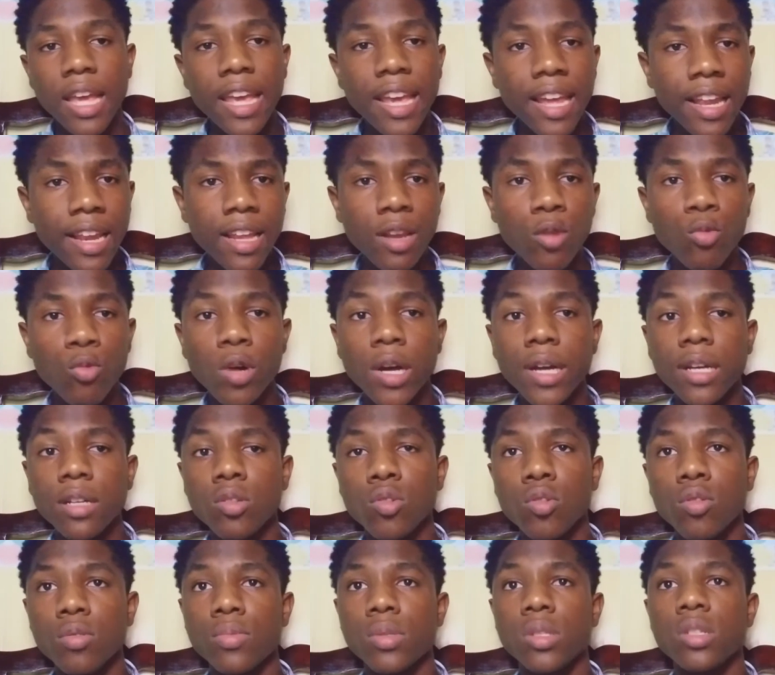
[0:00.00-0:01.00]
Ellen White
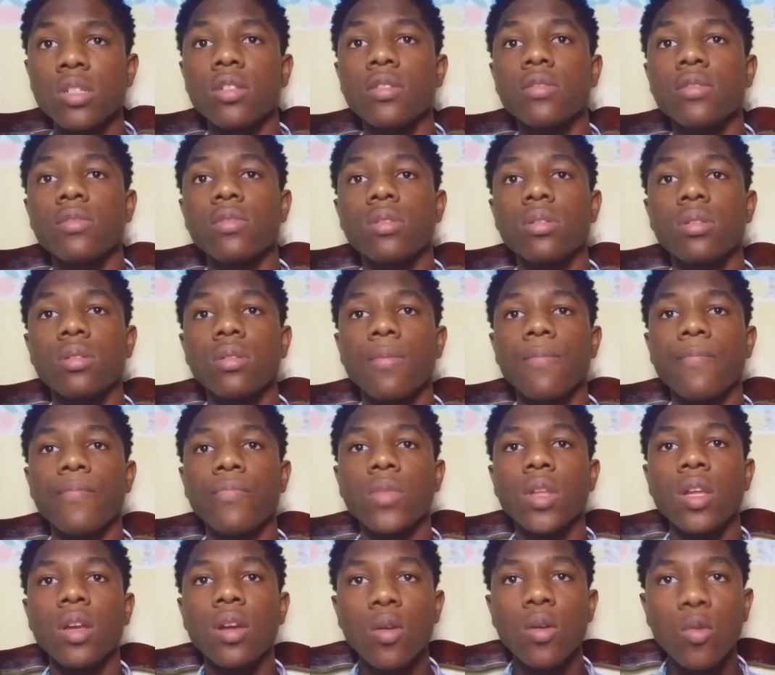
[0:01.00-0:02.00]
observes,
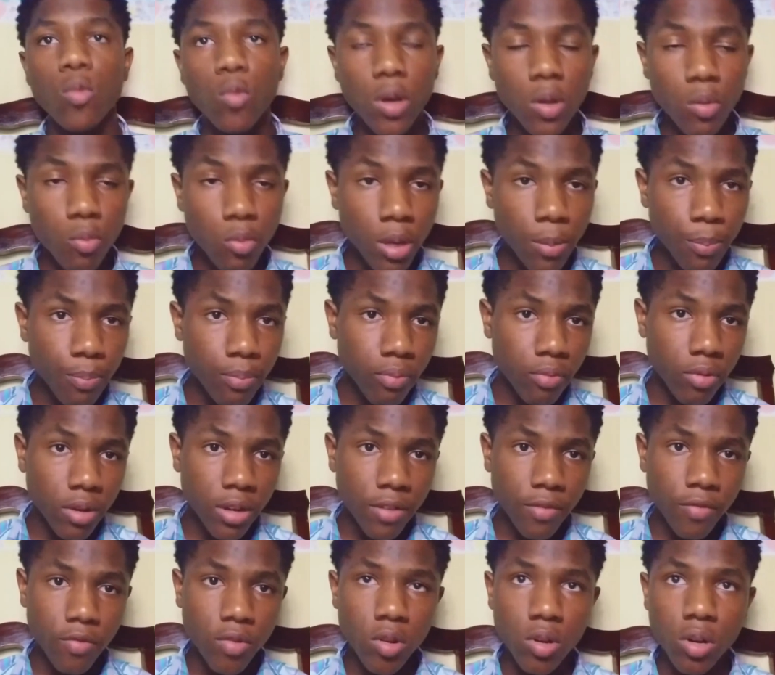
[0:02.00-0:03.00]
when we pray
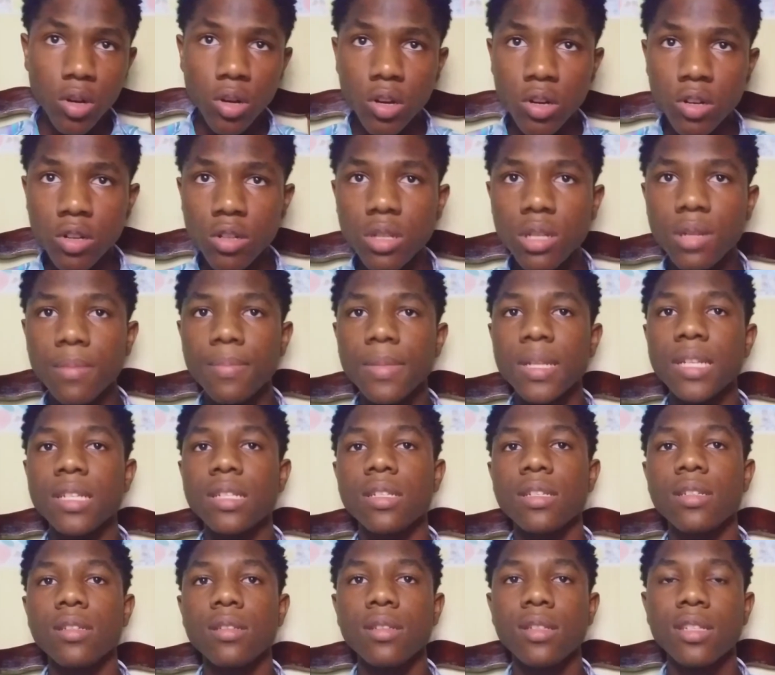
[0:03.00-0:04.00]
for earthly
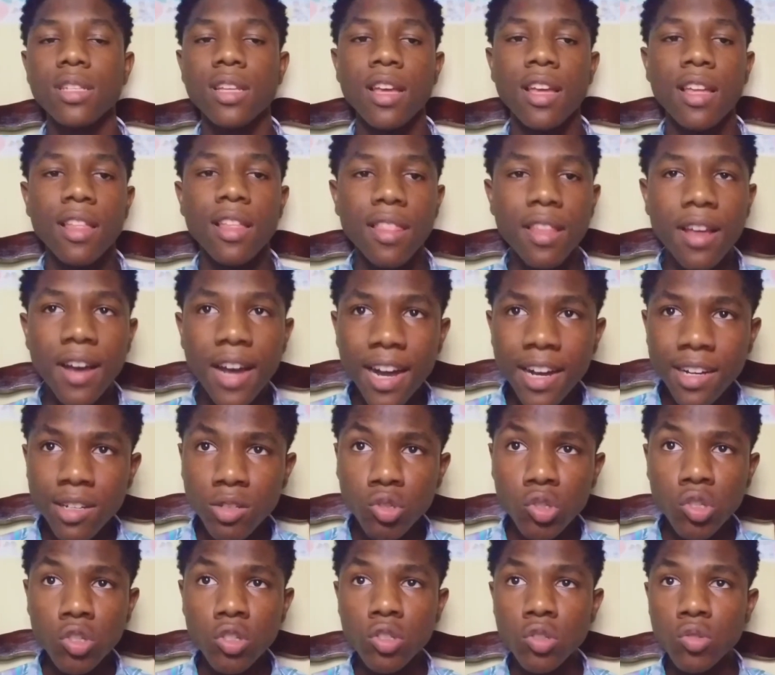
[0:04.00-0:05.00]
blessings, the
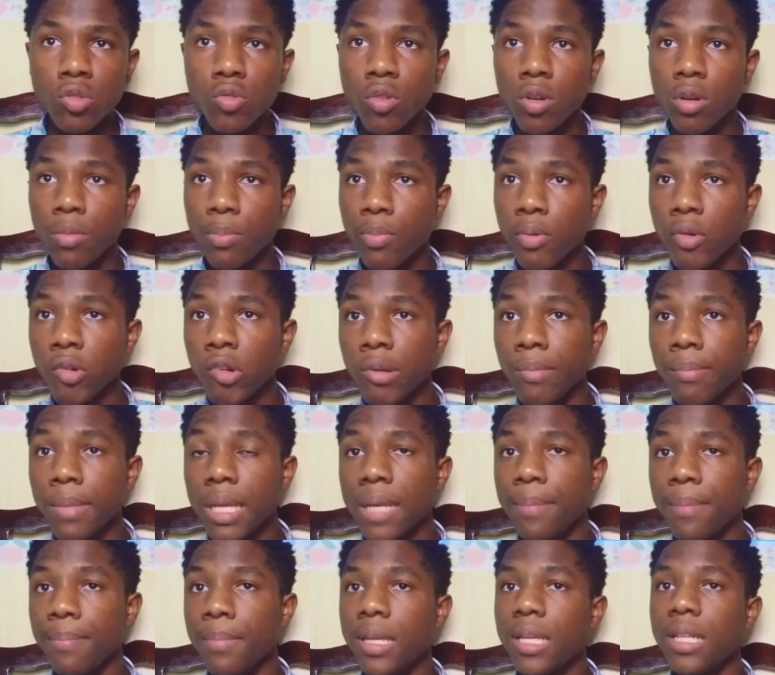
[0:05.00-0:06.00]
answer to our prayer
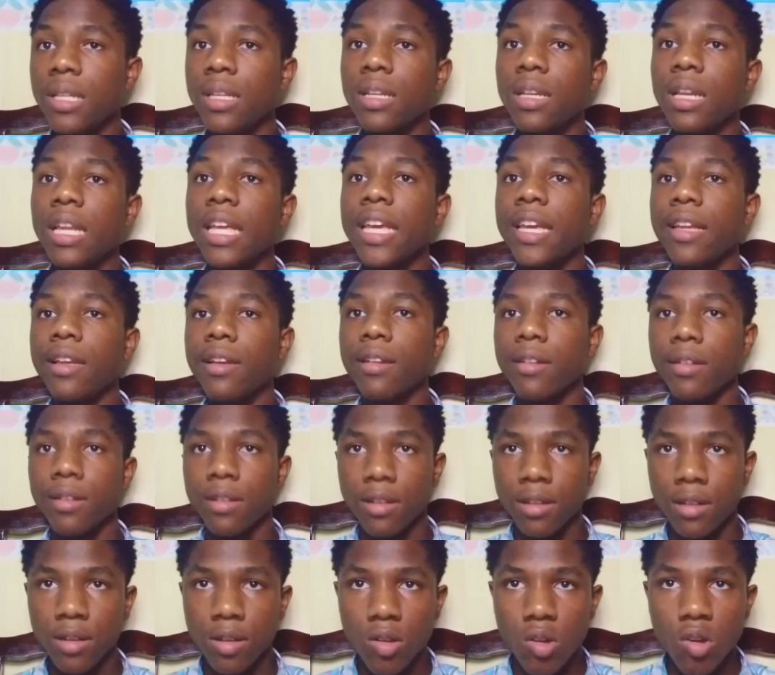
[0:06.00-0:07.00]
may be delayed,
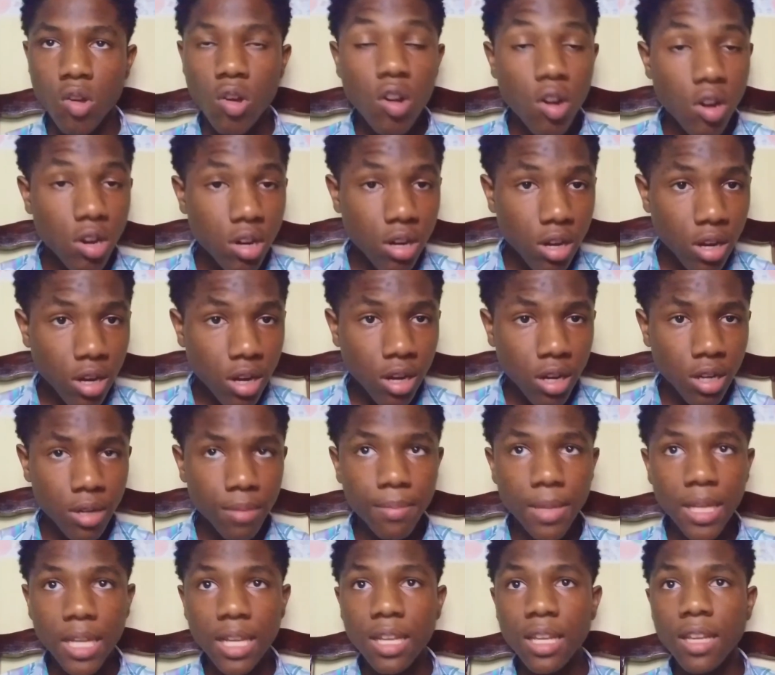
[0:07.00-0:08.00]
or God
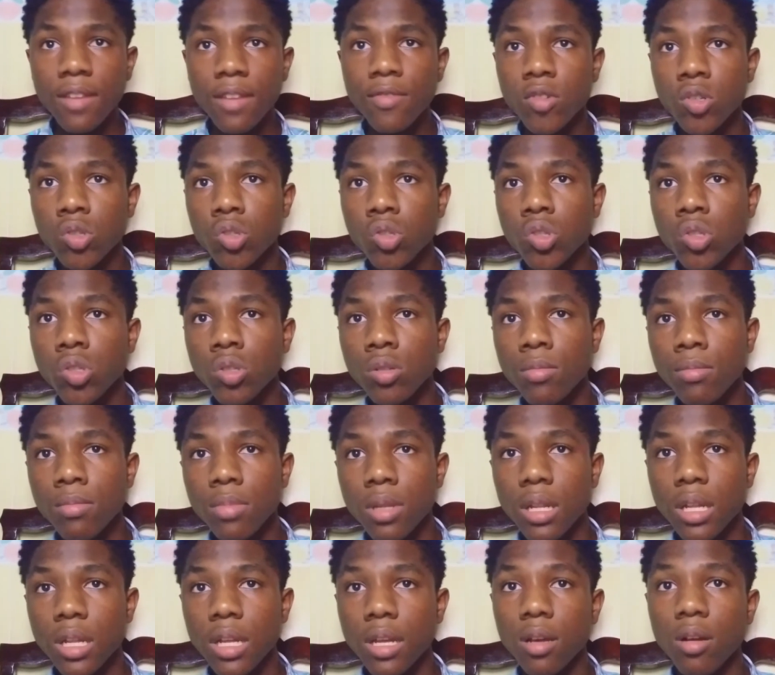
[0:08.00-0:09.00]
may give us
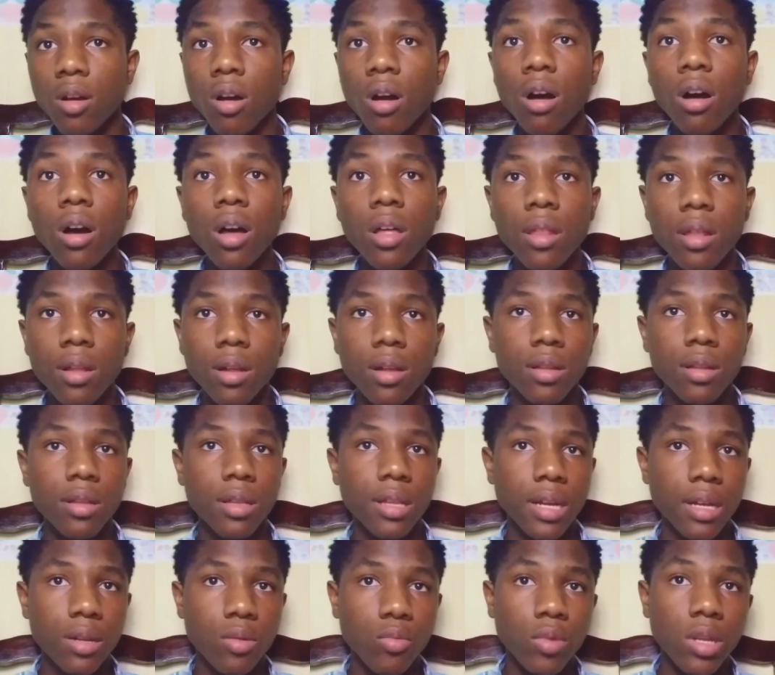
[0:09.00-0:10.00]
something other
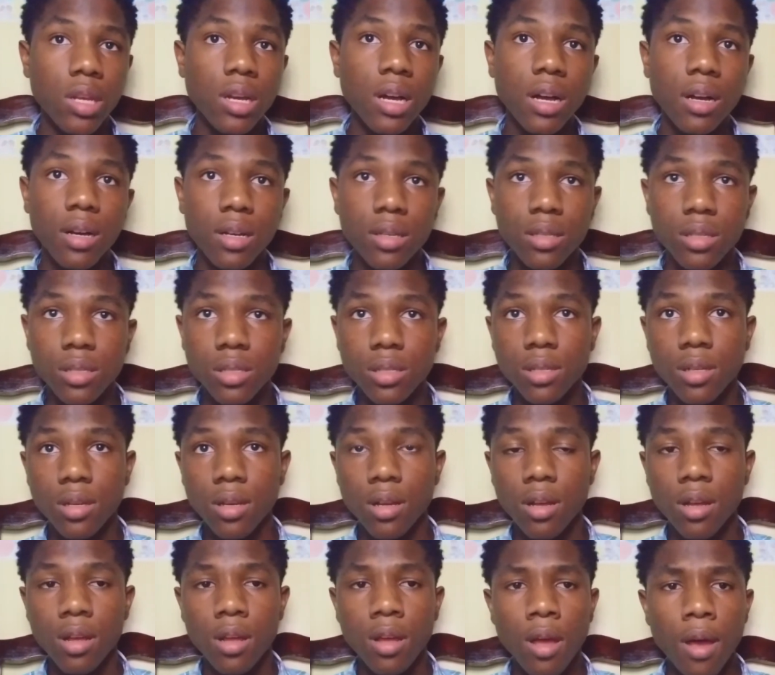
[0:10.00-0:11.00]
than we ask,
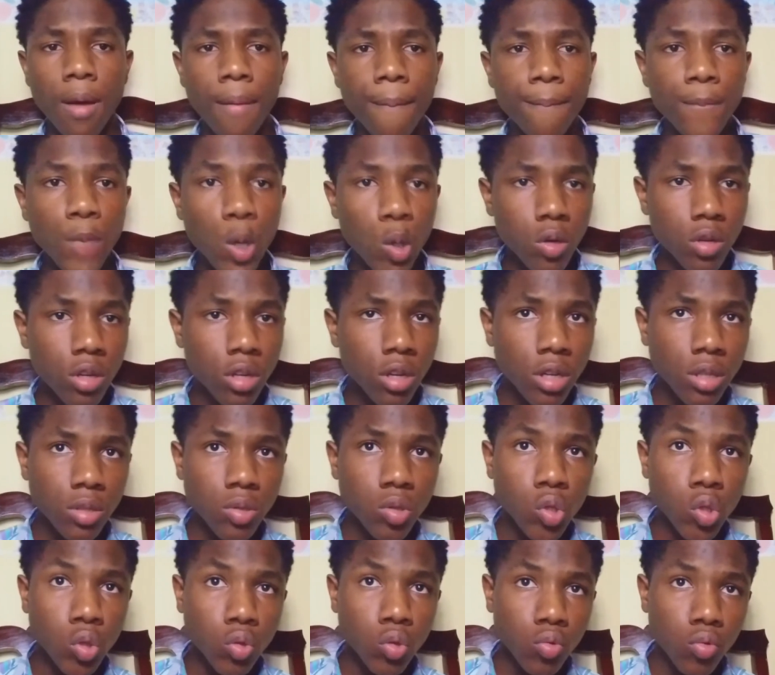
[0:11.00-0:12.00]
but not
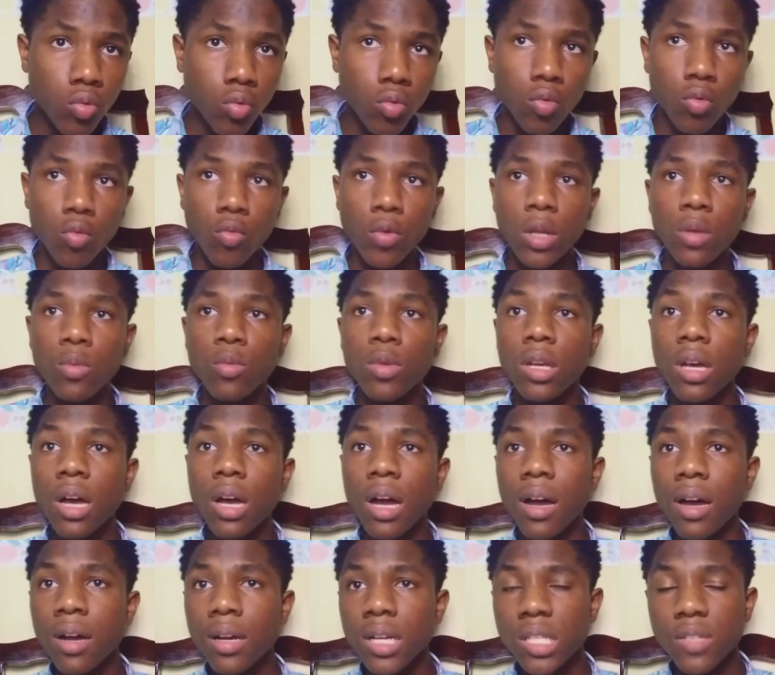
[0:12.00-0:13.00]
so when we
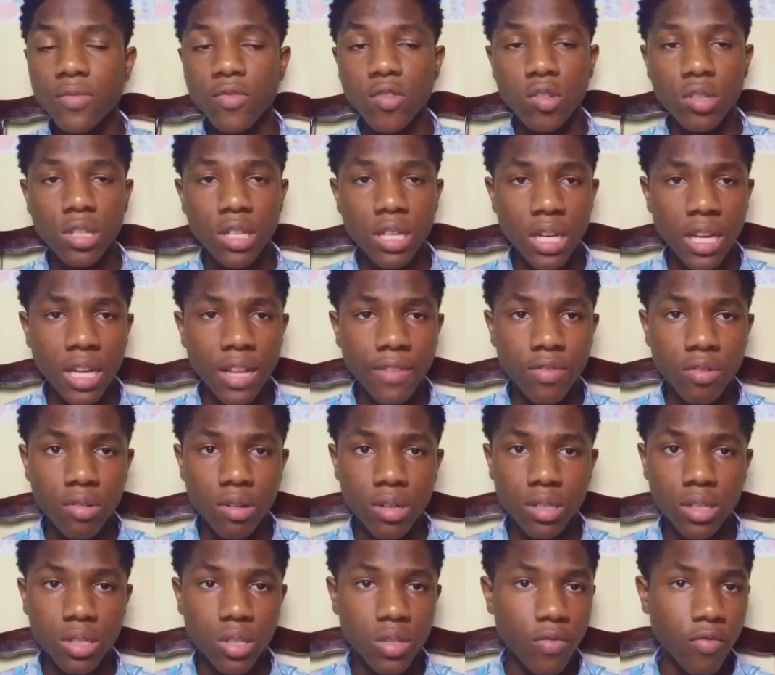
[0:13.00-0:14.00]
ask for
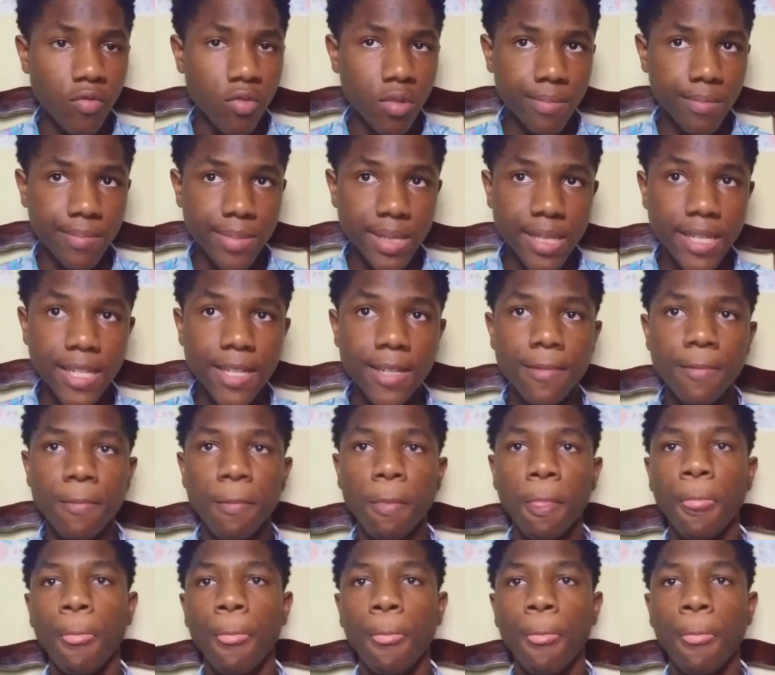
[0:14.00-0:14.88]
deliverance from sin.